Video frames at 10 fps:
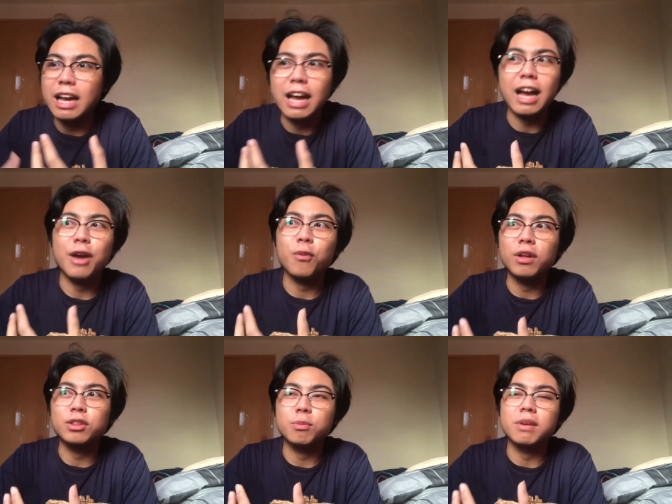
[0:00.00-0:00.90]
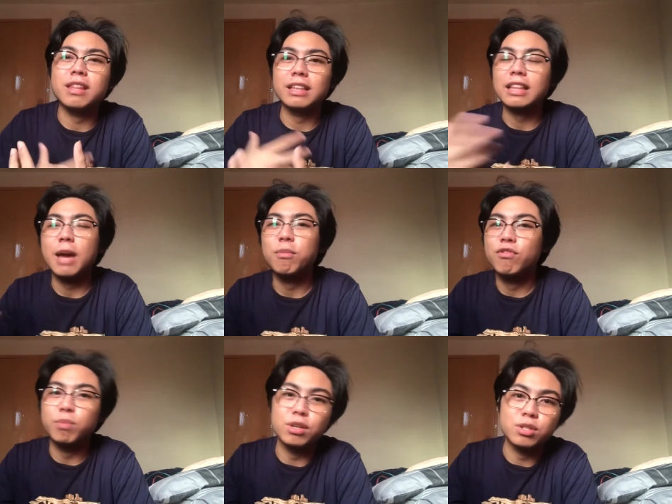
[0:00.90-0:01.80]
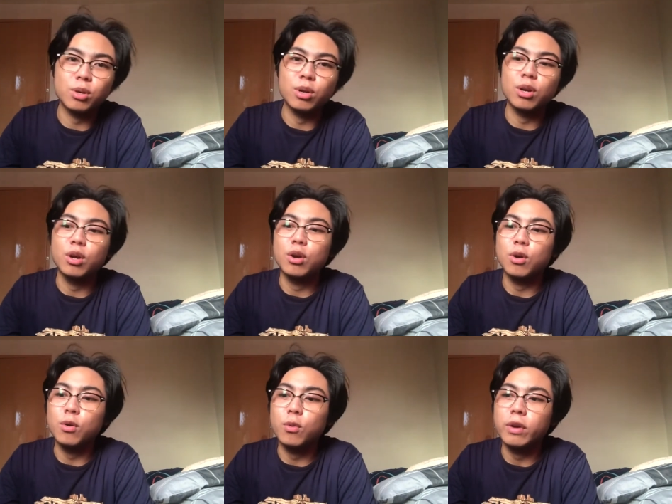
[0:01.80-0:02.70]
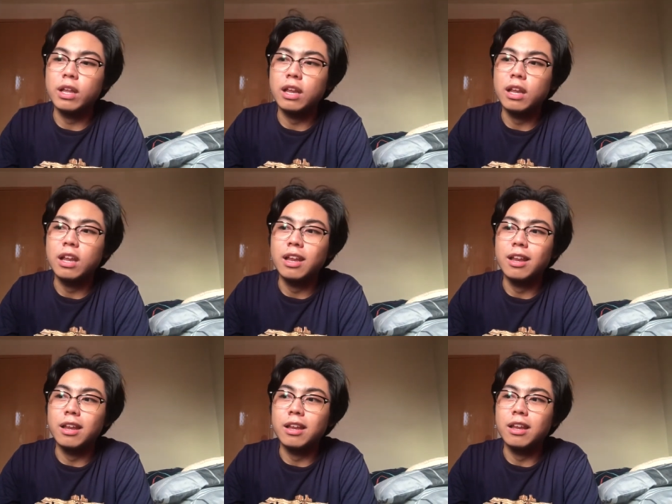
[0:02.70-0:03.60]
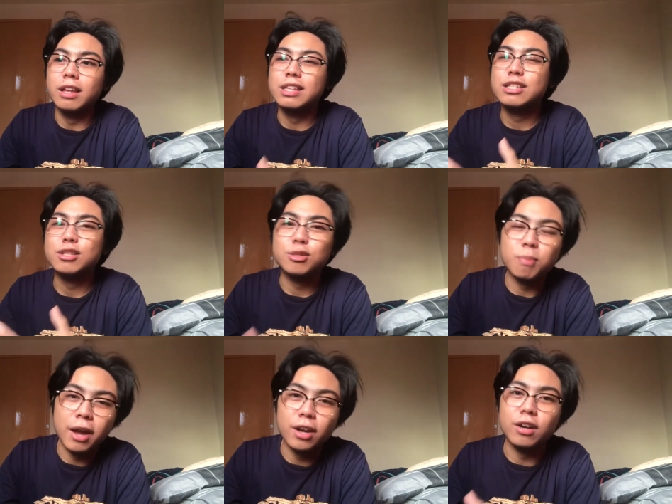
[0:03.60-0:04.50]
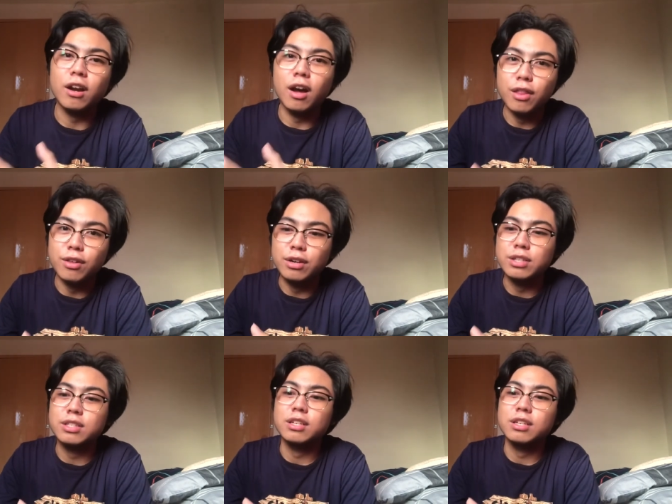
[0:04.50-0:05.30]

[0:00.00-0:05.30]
I want to be that type of person who will inspire others